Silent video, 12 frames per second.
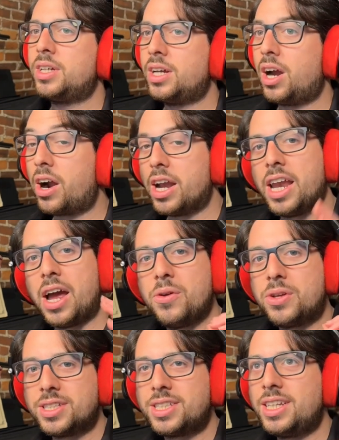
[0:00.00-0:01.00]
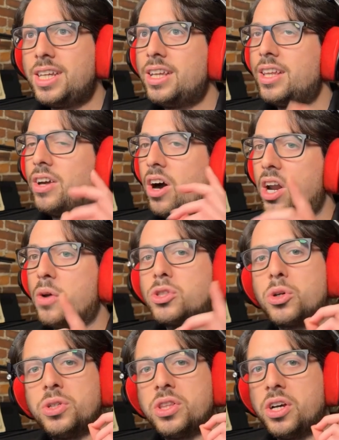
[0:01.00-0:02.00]
All right, now you can see the audio is
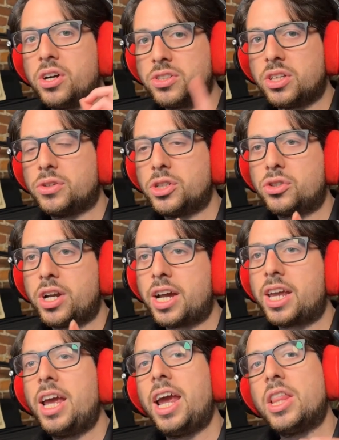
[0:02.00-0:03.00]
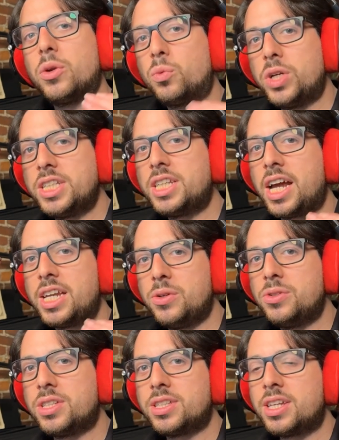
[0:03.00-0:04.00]
going to the auxiliary track. And the reason I
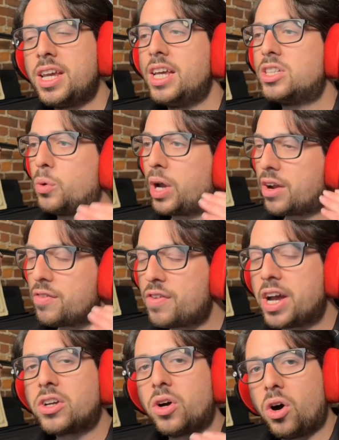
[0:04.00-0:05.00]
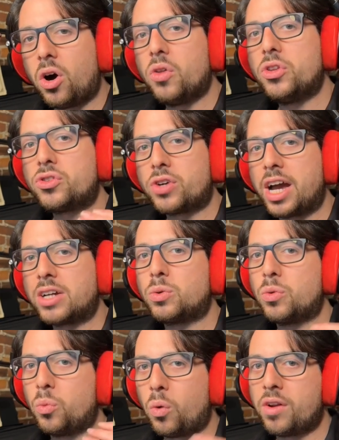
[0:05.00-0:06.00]
use this is so I can affect all the tracks
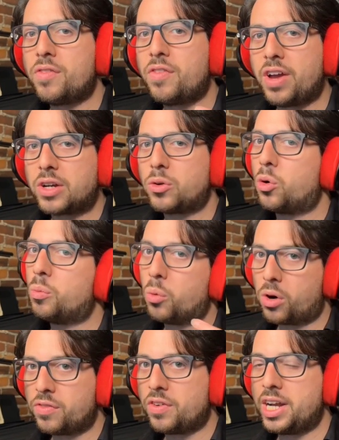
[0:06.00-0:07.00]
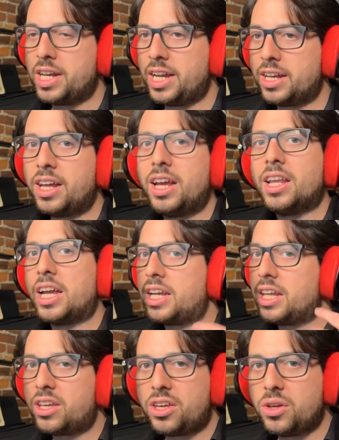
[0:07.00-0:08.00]
with one effect or more if I need, like an
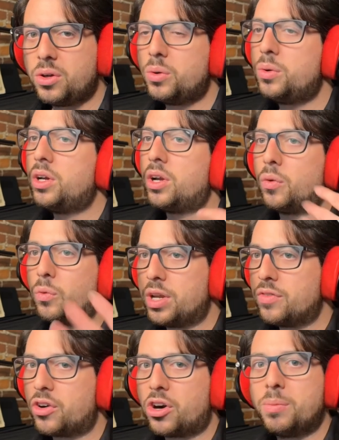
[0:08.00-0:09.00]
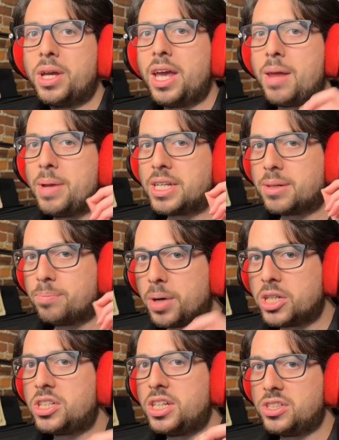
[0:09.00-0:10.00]
EQ, a reverb. It makes it
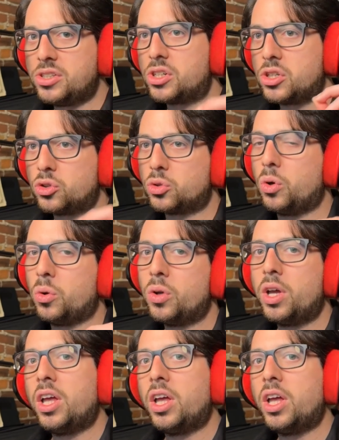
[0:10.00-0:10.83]
much easier to control.